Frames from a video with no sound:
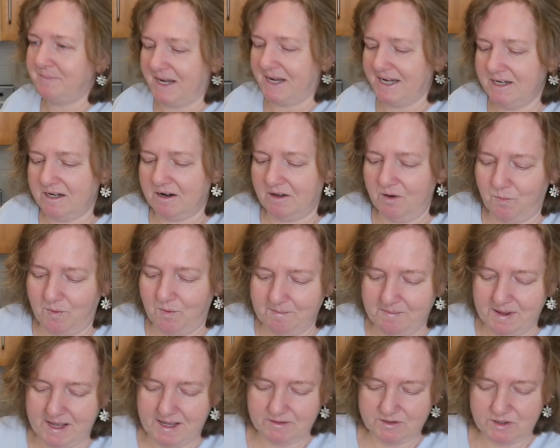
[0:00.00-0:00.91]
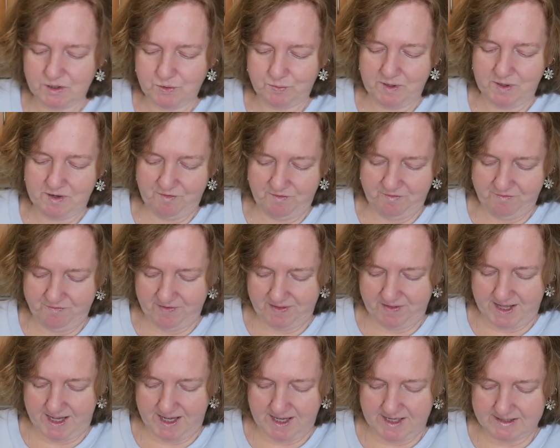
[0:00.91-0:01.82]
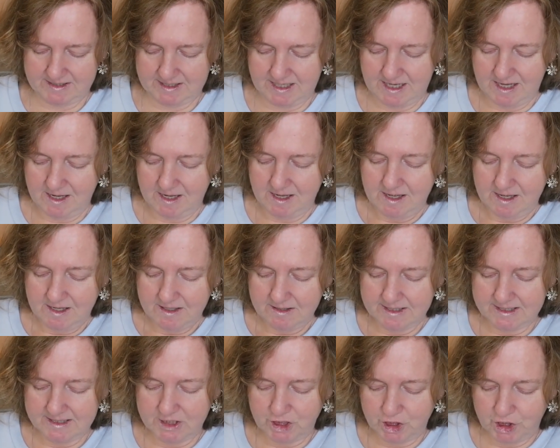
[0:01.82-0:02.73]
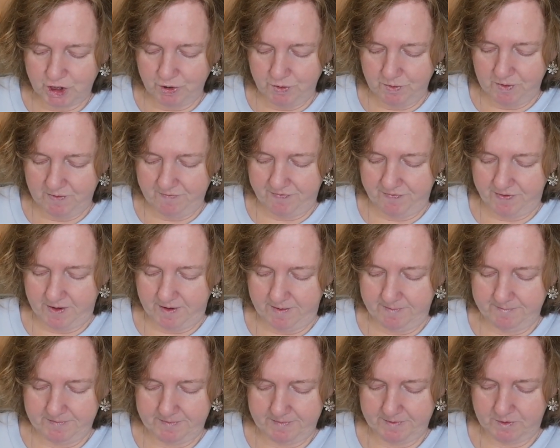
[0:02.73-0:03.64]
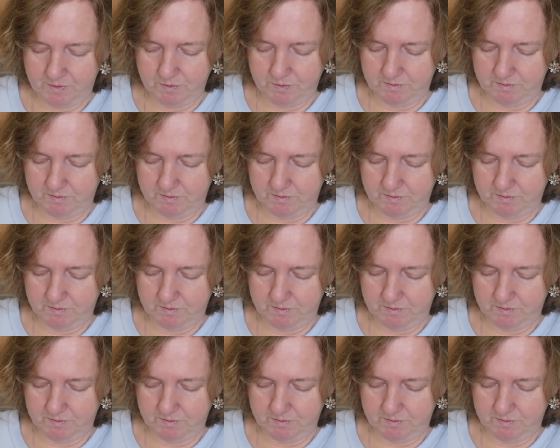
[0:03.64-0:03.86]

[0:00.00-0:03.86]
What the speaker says: paid like £1.12 for these. There's two of them.